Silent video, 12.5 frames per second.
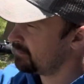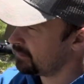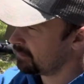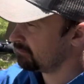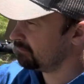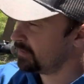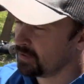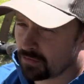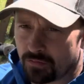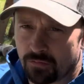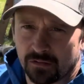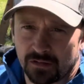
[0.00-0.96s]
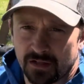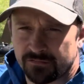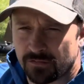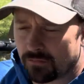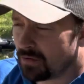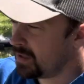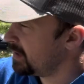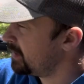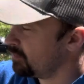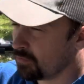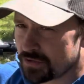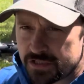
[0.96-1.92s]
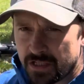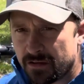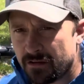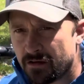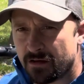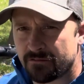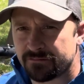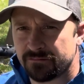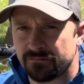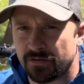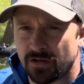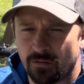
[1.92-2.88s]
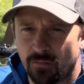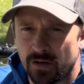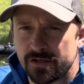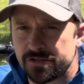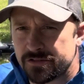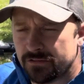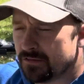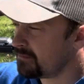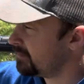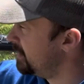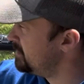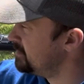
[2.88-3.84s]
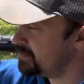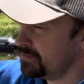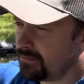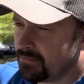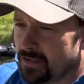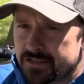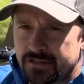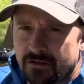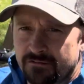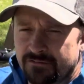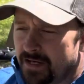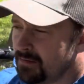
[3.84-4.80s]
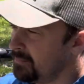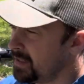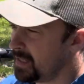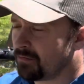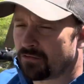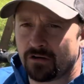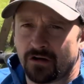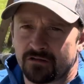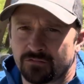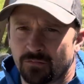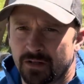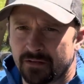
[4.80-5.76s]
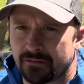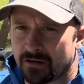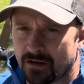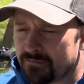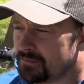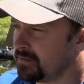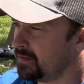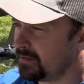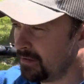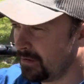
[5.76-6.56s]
that are, you know, going left or right or shutting off, you know, while you're shooting a stage. You shoot a stage, you got a 5-mile-an-hour crosswind, then all of a sudden, you